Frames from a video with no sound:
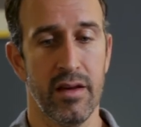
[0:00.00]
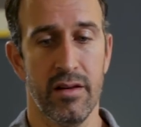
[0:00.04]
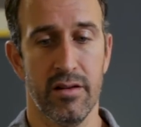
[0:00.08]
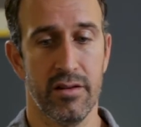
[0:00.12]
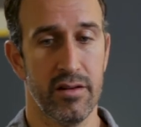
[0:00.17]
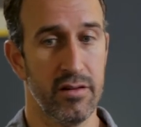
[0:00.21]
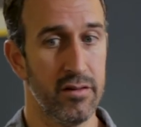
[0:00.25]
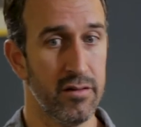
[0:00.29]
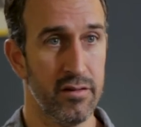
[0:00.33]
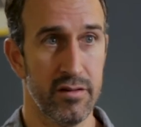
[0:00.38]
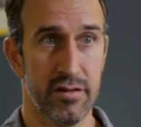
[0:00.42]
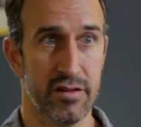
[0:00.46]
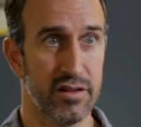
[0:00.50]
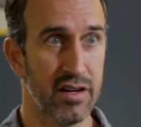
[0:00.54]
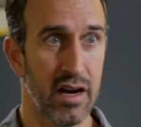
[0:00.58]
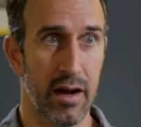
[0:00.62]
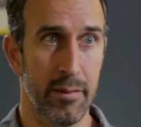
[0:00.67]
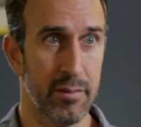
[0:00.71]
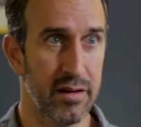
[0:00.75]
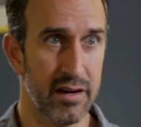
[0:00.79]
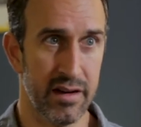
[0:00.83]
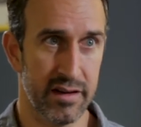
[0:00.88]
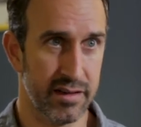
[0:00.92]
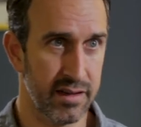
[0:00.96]
do this
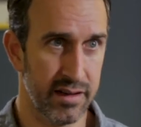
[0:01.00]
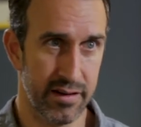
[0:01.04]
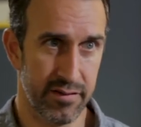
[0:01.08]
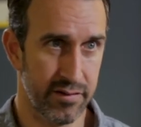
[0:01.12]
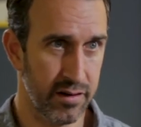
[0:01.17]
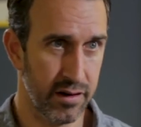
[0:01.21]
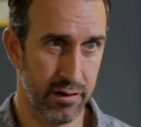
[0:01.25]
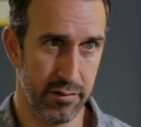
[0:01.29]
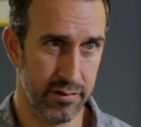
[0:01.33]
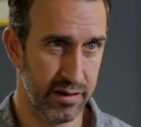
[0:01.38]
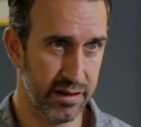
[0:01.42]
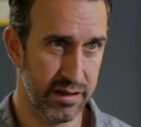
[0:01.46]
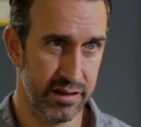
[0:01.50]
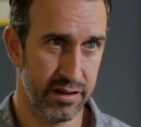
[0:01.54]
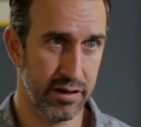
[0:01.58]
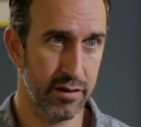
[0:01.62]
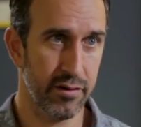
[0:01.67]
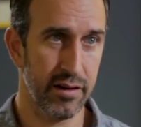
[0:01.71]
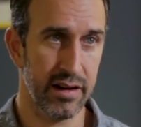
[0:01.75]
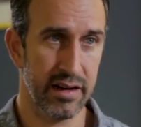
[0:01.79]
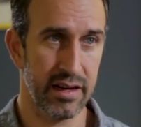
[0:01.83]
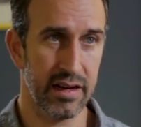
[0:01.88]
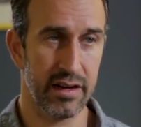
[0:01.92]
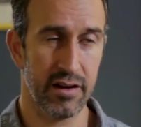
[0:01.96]
job. He doesn't even know what he's
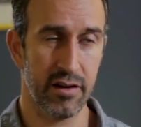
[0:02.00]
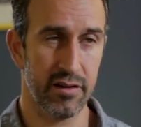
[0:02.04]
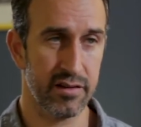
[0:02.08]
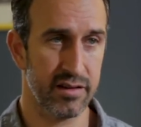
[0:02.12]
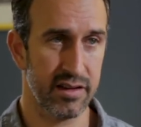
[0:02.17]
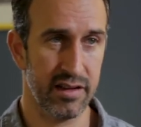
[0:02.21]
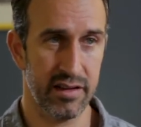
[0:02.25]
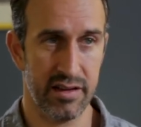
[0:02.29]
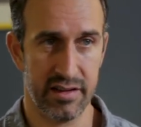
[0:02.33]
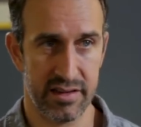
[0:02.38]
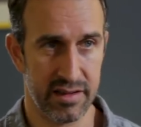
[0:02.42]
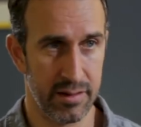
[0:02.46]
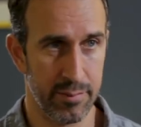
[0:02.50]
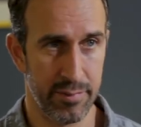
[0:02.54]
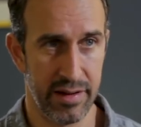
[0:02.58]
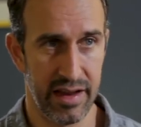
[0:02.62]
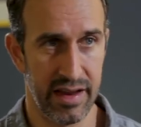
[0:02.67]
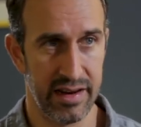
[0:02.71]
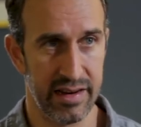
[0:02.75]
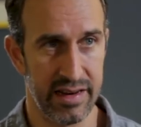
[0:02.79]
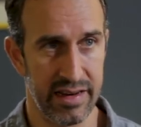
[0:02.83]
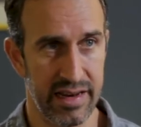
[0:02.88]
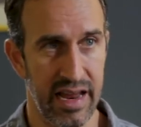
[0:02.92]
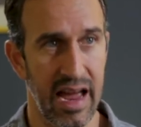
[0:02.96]
doing. He goes in this
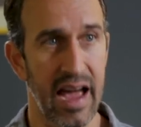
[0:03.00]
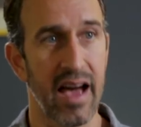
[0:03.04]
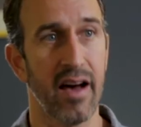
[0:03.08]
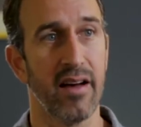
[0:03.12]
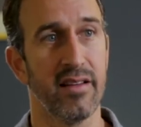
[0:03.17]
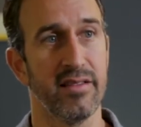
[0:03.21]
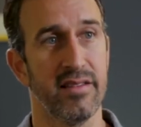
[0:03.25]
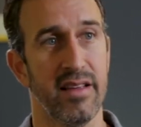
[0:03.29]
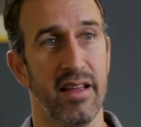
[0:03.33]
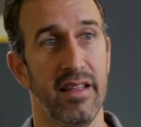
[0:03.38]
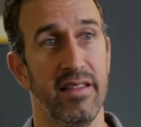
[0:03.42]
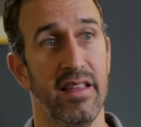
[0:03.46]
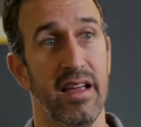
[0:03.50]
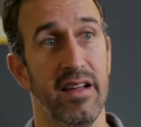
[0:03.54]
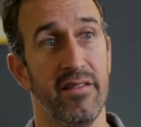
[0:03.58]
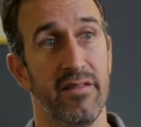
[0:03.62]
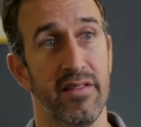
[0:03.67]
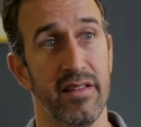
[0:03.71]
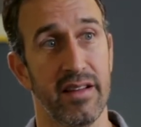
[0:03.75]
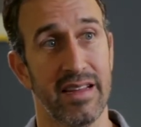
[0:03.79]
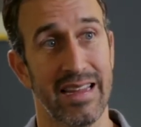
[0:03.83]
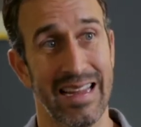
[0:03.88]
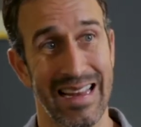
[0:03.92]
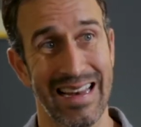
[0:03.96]
abandoned house and they've
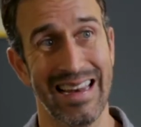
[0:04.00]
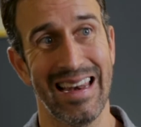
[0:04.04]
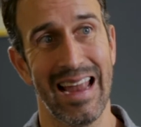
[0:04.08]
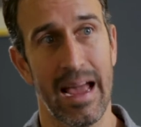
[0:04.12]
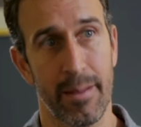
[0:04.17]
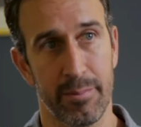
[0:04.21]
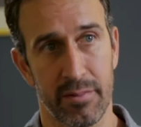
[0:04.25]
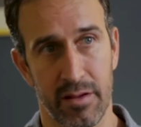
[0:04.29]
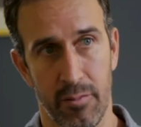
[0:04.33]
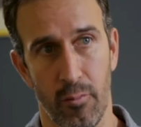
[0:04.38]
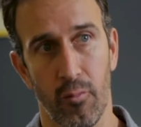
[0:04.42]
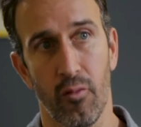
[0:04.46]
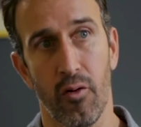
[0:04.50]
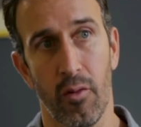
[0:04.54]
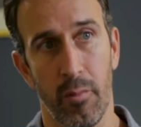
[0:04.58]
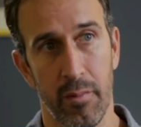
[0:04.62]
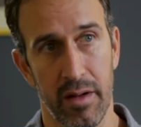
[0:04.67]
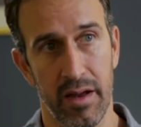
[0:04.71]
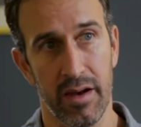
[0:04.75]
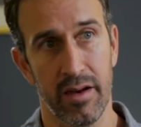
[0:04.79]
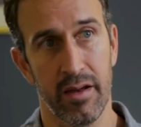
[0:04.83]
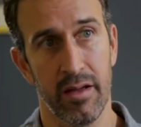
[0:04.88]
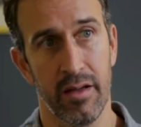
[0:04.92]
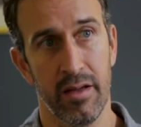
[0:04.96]
kidnapped a
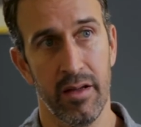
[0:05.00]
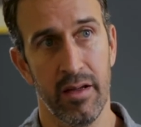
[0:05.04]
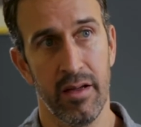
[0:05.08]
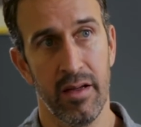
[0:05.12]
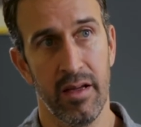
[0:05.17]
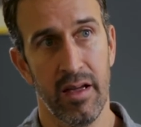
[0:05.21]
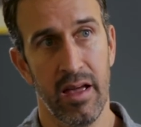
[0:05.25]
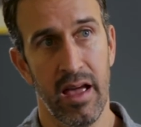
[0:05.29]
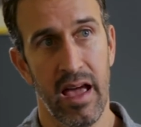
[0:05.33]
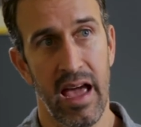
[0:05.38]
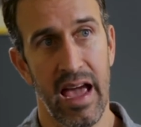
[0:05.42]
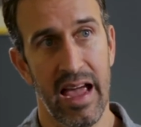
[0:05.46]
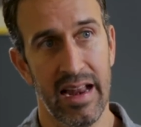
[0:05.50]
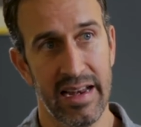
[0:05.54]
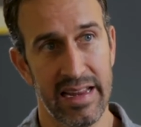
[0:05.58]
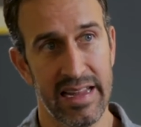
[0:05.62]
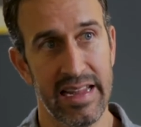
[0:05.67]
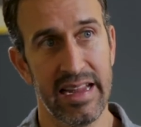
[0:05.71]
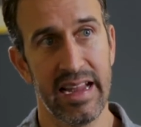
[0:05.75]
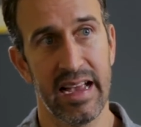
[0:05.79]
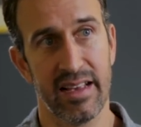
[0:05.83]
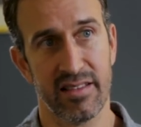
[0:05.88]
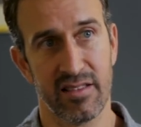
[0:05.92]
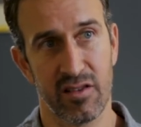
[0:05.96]
woman. And
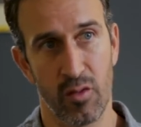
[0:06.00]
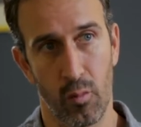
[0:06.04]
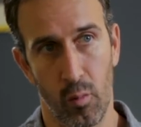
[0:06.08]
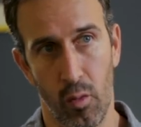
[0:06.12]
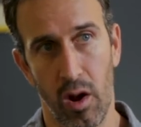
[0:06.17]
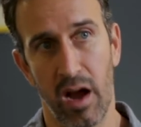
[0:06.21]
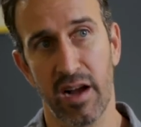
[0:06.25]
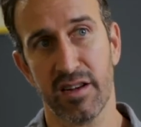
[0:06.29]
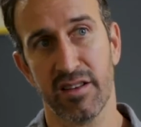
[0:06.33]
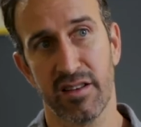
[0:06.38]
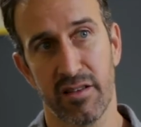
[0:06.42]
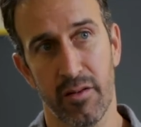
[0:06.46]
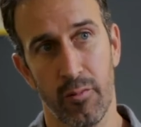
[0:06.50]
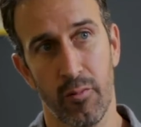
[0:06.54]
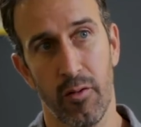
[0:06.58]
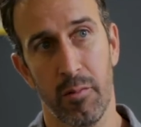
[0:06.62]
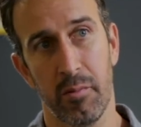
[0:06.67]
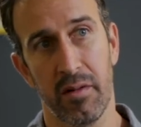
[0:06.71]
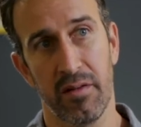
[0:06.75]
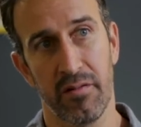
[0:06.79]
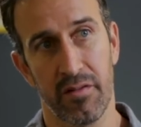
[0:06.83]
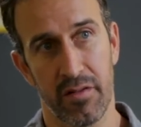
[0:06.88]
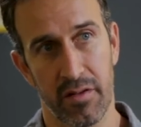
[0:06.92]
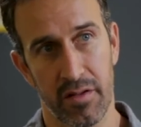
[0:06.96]
he has to watch the
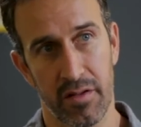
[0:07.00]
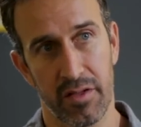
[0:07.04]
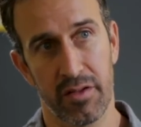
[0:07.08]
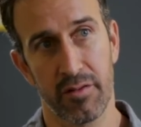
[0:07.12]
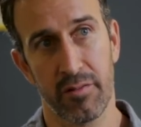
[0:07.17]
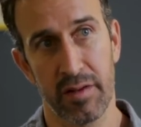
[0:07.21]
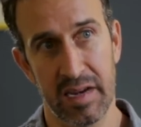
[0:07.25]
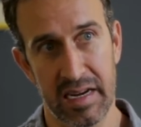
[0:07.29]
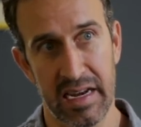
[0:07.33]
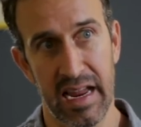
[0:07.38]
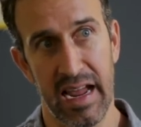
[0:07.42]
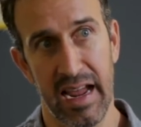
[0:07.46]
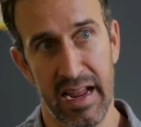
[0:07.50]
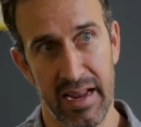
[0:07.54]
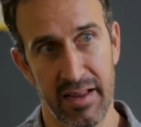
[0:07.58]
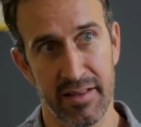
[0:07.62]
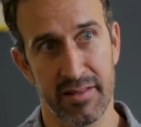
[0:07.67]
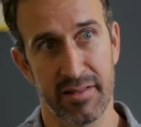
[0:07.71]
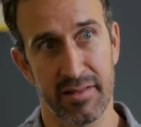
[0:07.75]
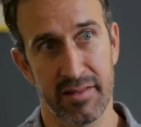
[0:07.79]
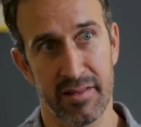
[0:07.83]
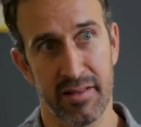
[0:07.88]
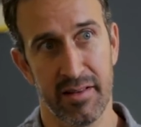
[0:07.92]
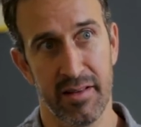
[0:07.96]
woman for 3
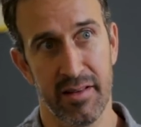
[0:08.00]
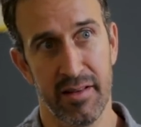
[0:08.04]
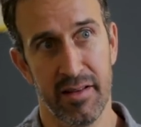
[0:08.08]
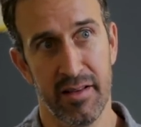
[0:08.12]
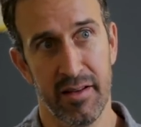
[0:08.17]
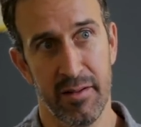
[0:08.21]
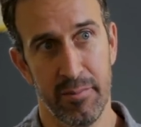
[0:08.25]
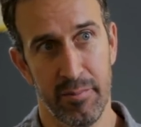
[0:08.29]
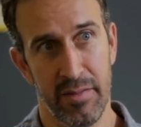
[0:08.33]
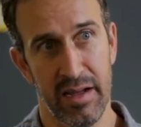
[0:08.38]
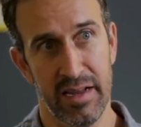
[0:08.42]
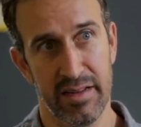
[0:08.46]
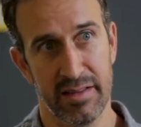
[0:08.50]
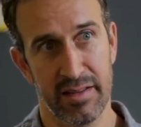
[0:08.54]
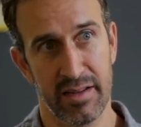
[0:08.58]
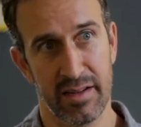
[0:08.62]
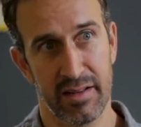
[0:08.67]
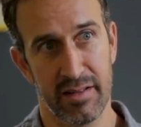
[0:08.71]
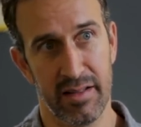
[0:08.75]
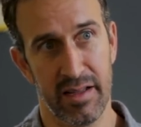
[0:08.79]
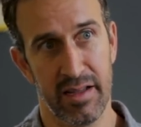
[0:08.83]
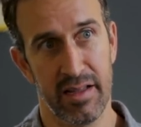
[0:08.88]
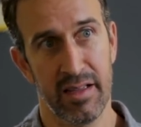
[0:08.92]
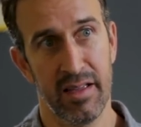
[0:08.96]
days,
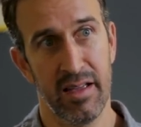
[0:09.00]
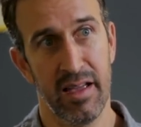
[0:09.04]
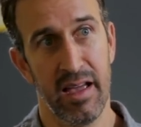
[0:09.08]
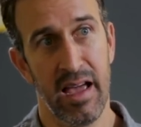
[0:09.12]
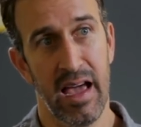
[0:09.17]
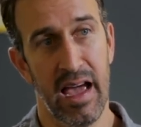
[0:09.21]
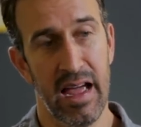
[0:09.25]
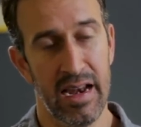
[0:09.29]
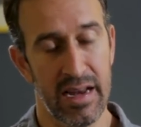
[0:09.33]
basically. And